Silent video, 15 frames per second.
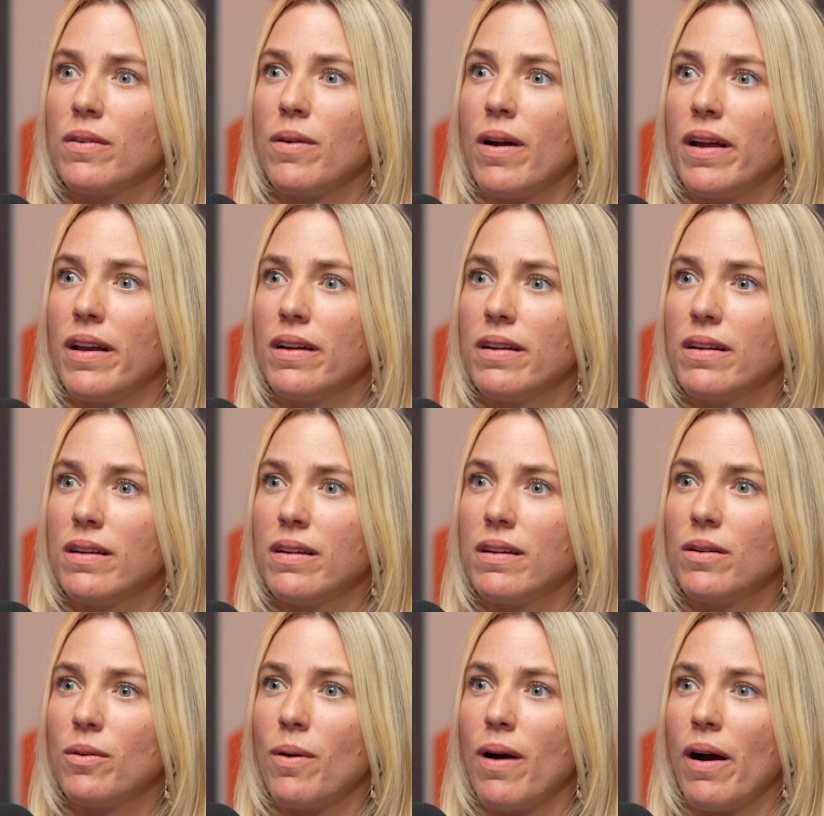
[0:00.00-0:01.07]
Right.
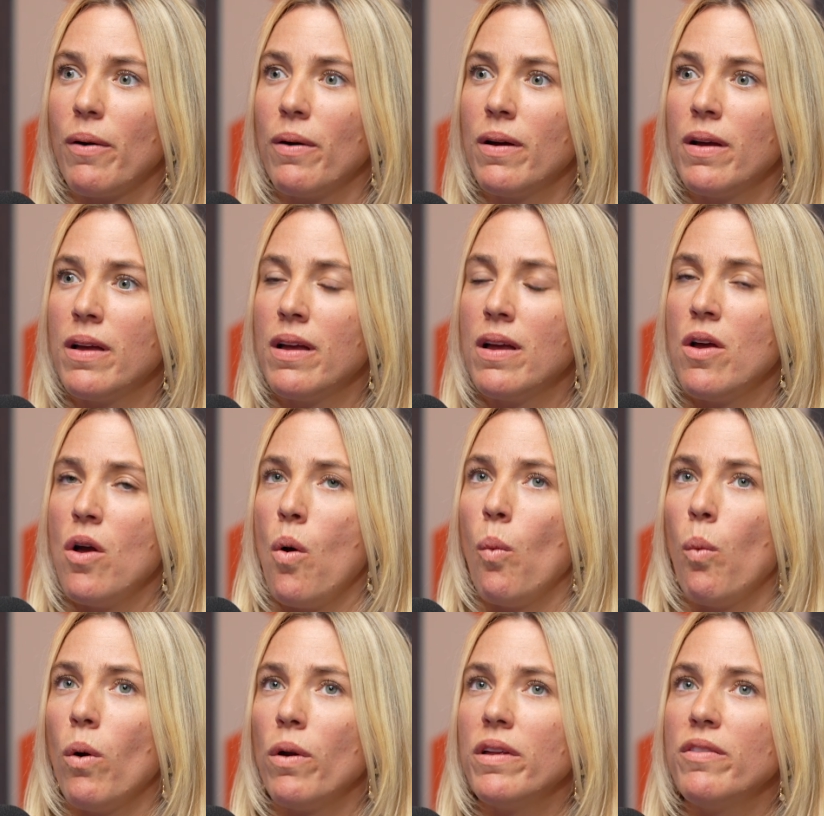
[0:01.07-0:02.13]
Wow.
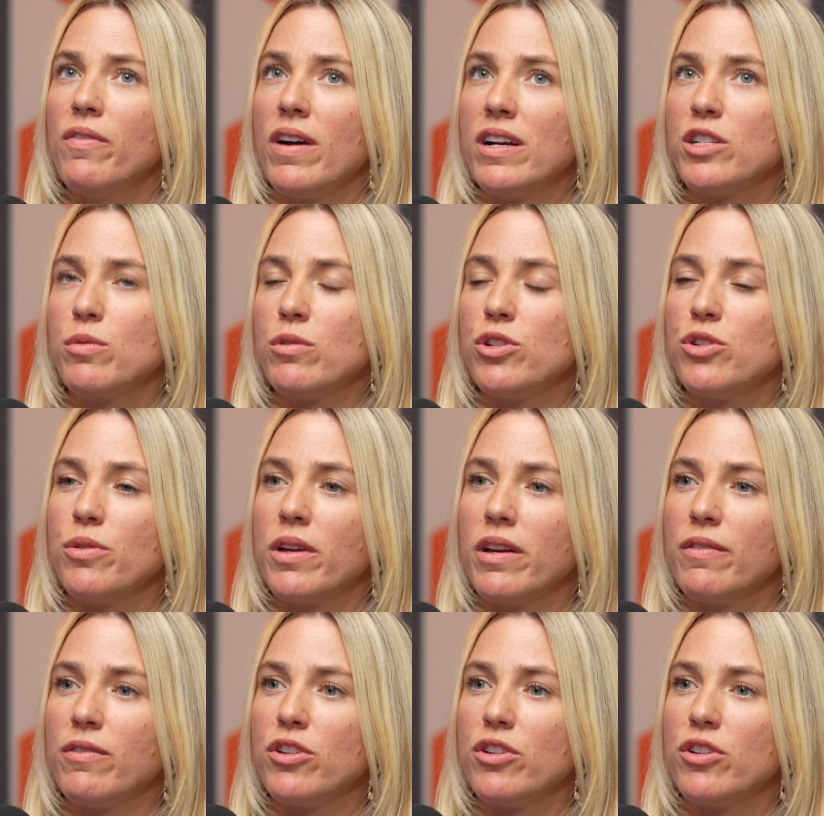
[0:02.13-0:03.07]
What advice would you give